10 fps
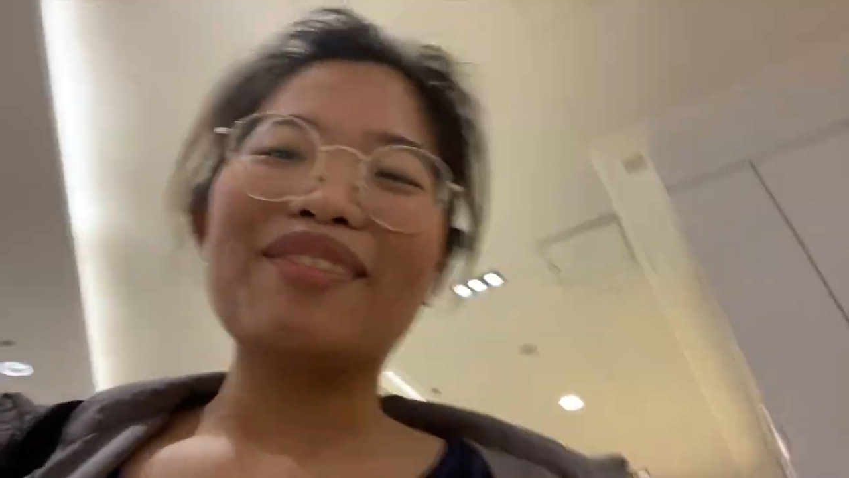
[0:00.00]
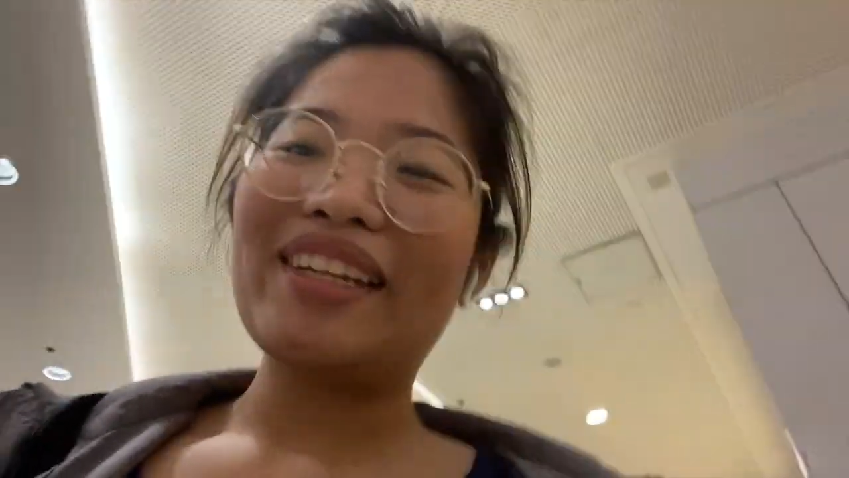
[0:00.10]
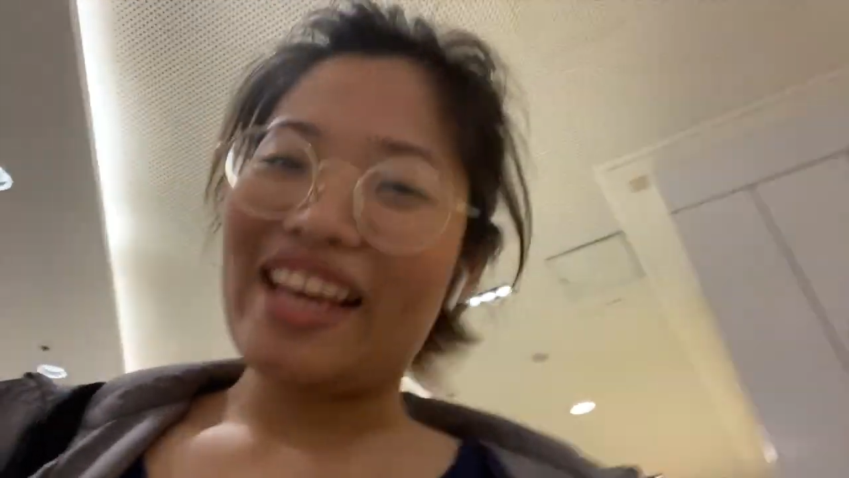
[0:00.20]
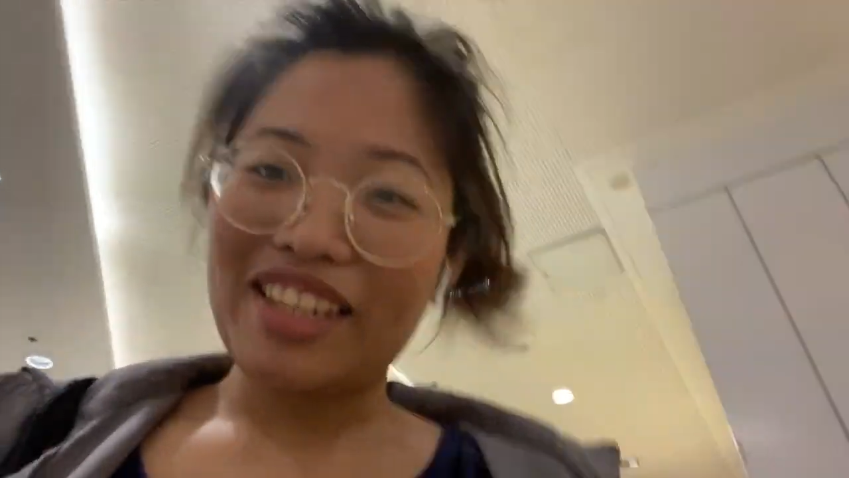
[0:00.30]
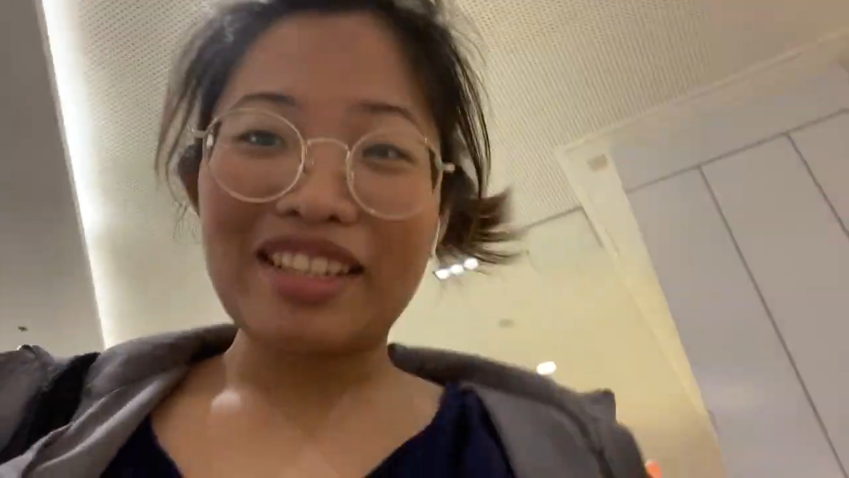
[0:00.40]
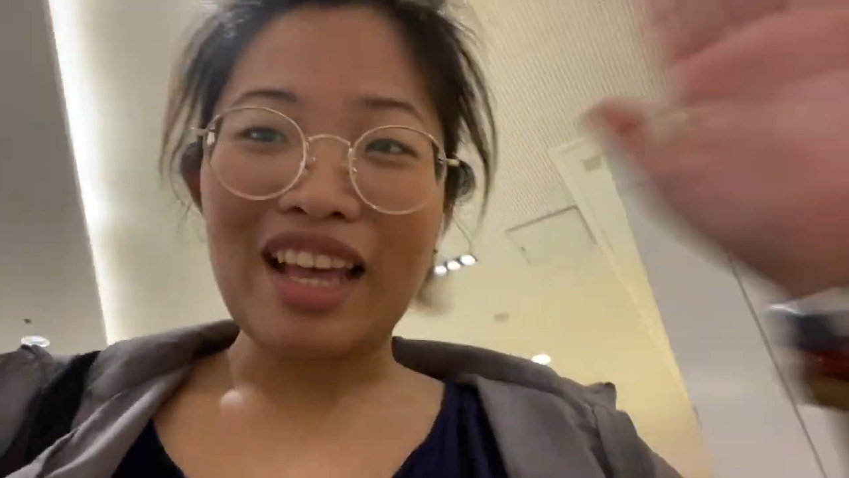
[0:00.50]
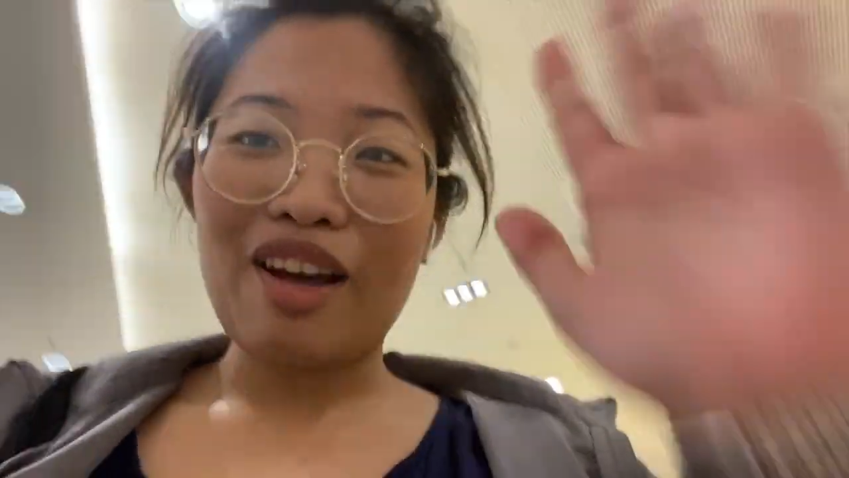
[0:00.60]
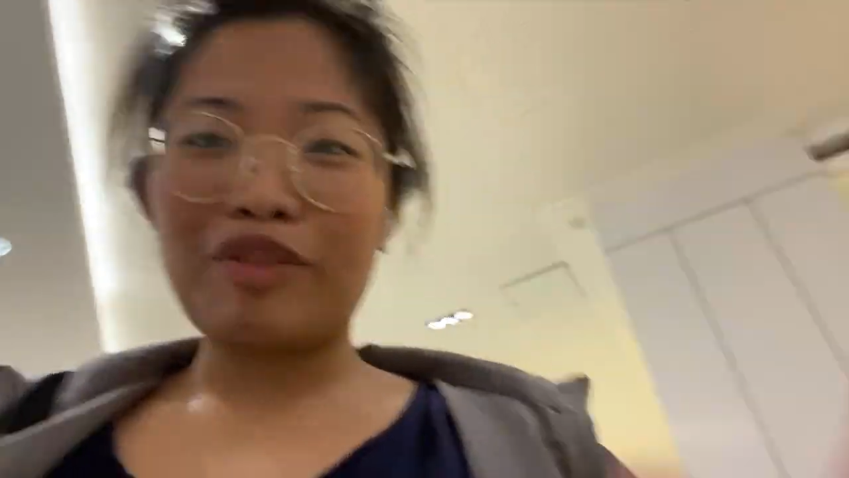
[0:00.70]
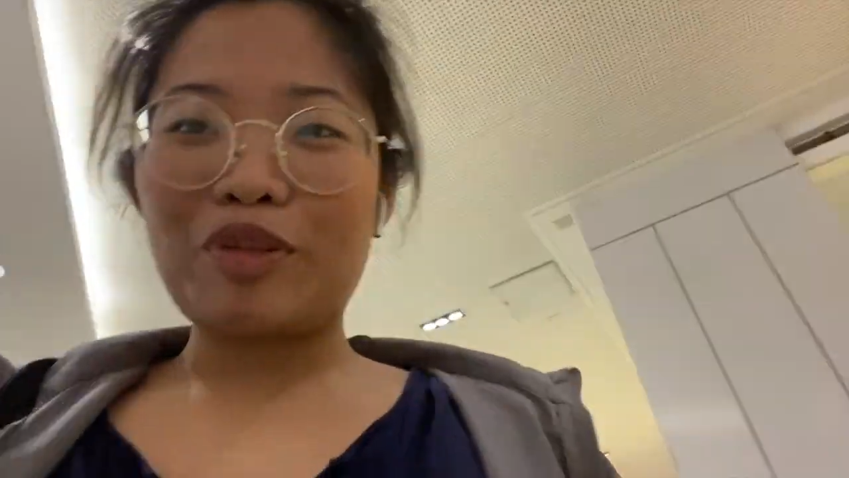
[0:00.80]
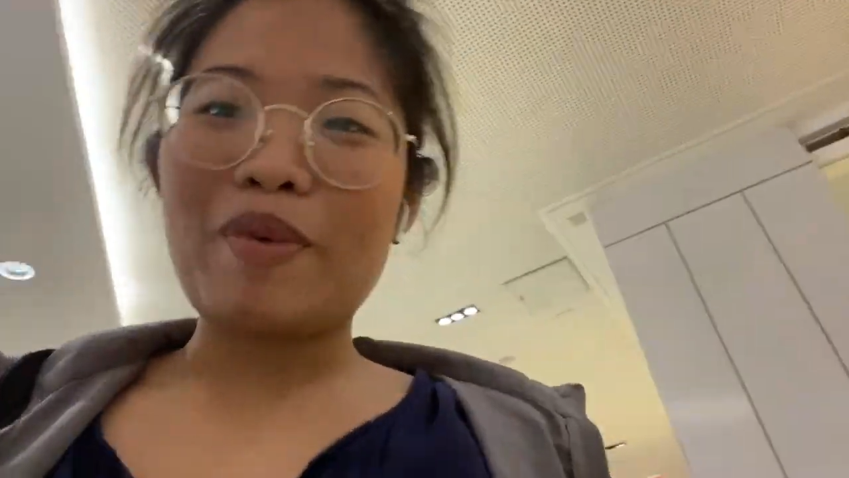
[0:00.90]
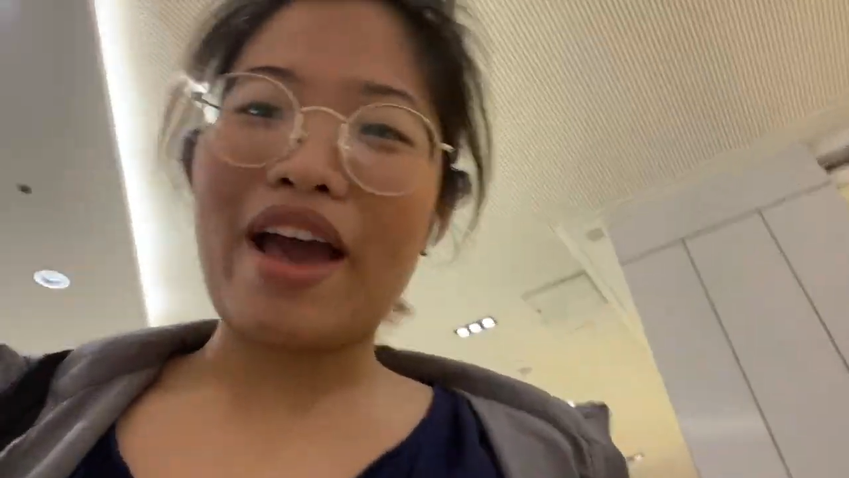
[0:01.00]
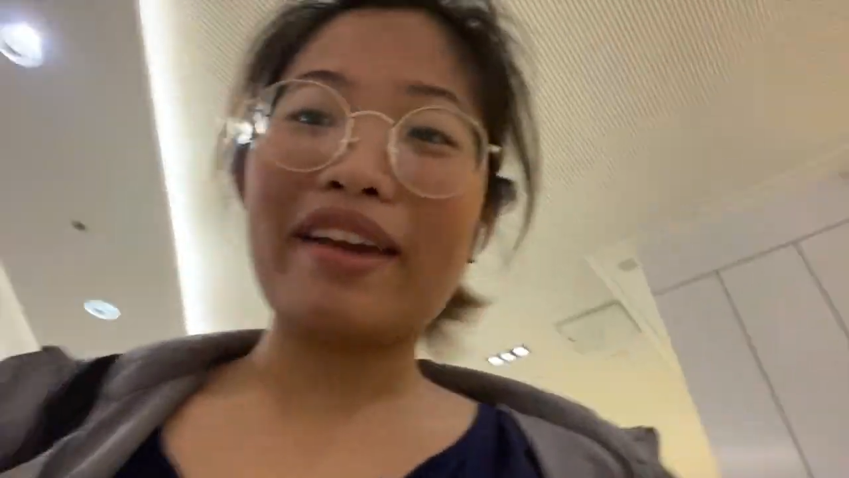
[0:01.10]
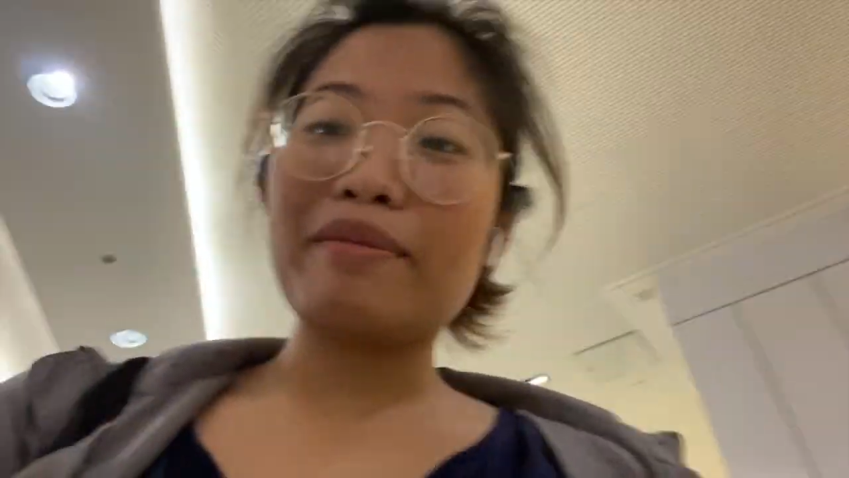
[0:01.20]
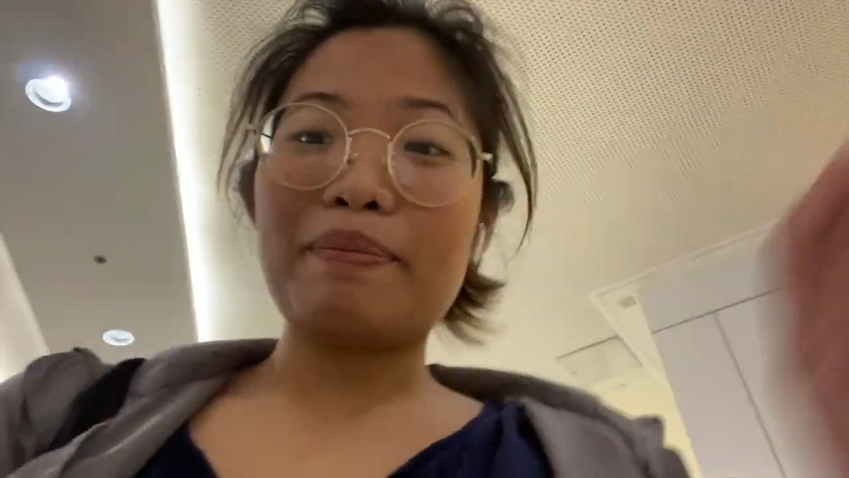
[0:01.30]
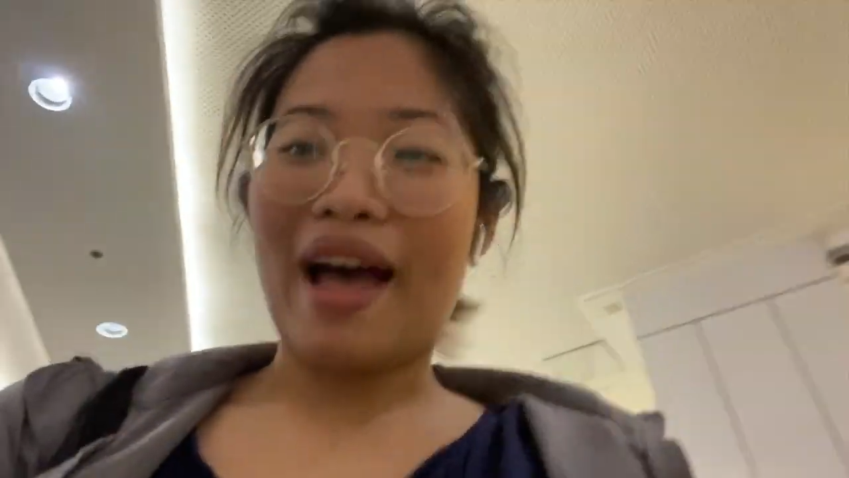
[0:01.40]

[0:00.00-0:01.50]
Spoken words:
that I just have to buy a